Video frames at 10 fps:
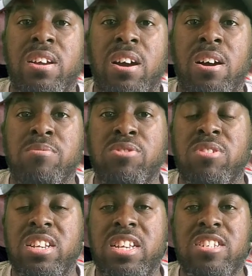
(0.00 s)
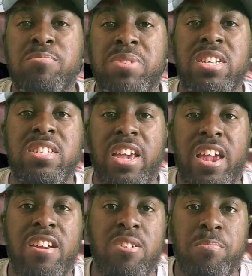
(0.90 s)
um, to at least be the
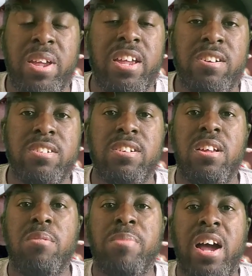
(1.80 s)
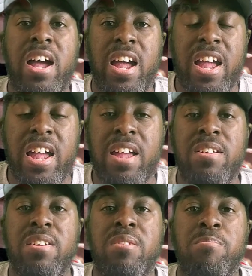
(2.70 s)
heir apparent behind
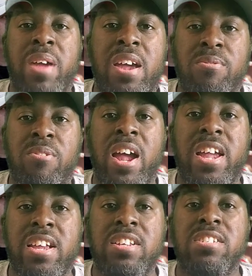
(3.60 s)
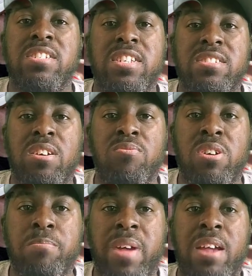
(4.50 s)
Matt Ryan, that
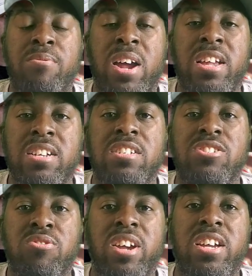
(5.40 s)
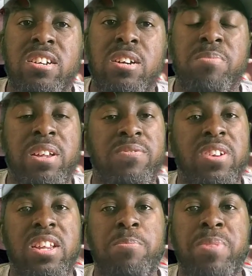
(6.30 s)
someone Matt Ryan could train up. And
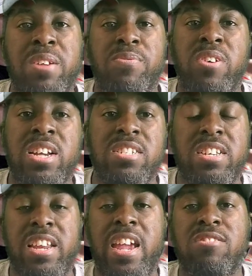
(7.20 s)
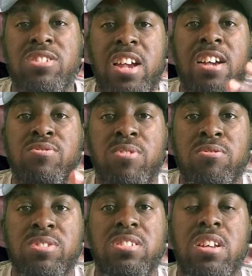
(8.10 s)
Felipe Franks and now Josh
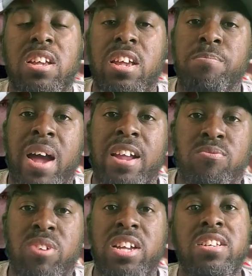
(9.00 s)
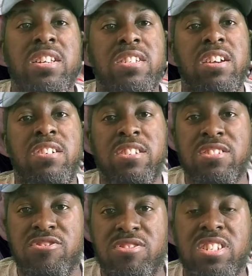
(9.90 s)
Rosen, by the way, the other
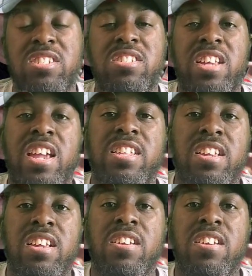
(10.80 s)
decision that